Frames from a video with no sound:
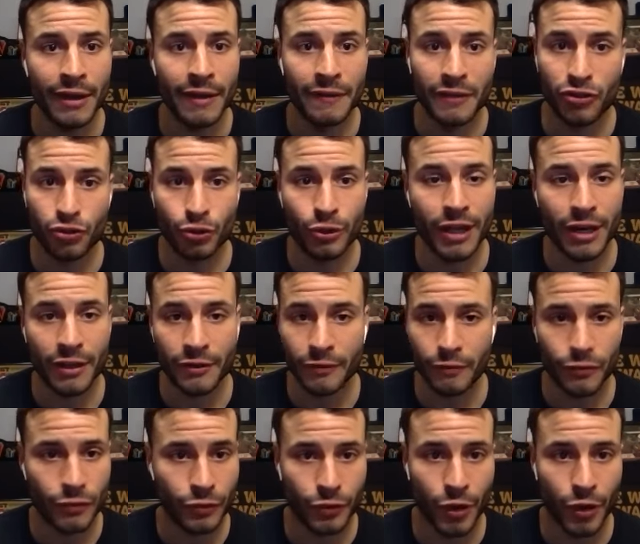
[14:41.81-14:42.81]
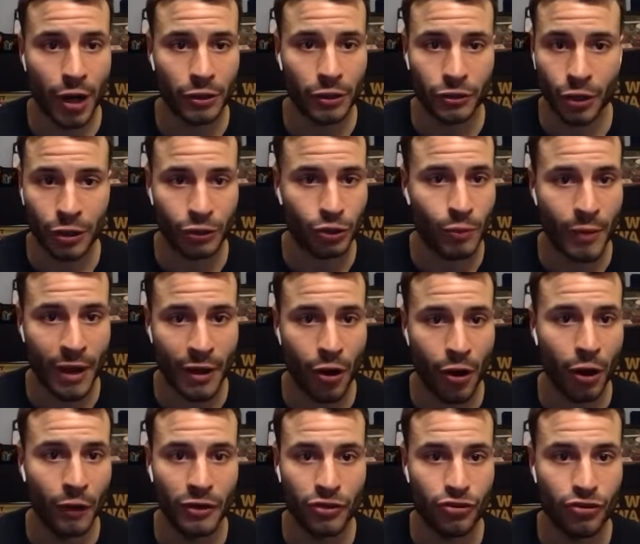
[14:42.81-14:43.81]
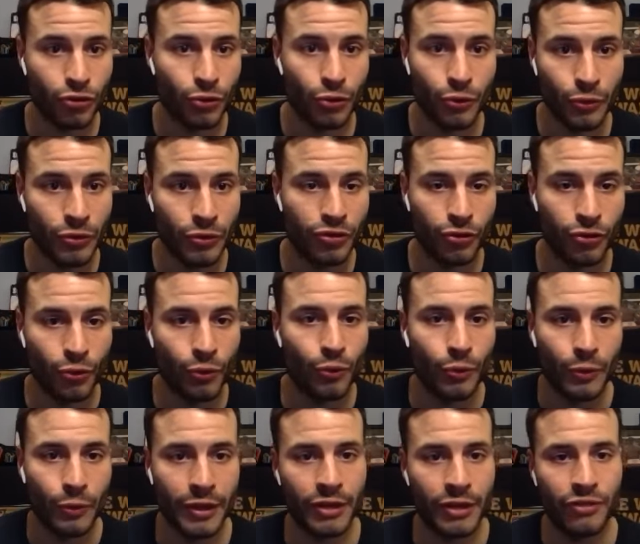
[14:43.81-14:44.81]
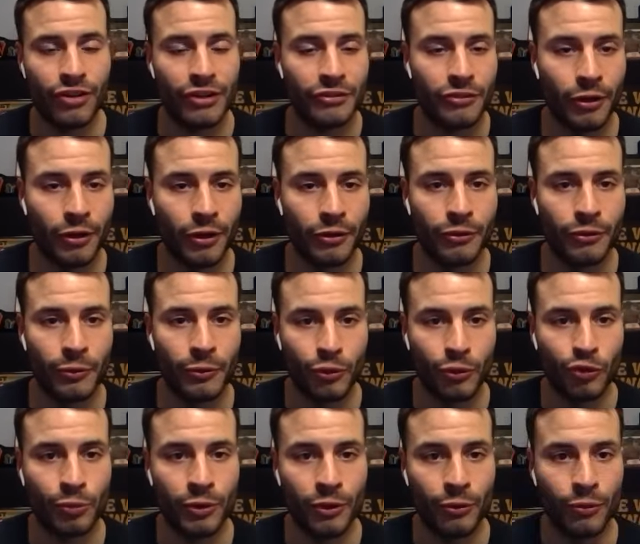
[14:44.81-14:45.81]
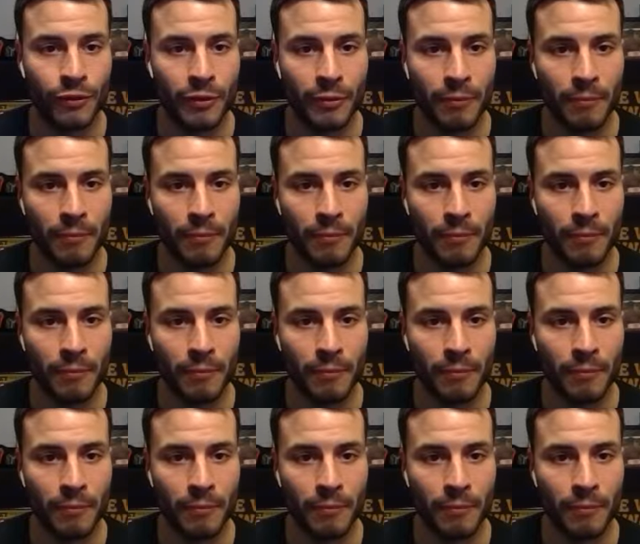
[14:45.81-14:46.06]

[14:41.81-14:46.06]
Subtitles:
Did you get to talk to him at all? Did you get a chance to talk to him or speak with him?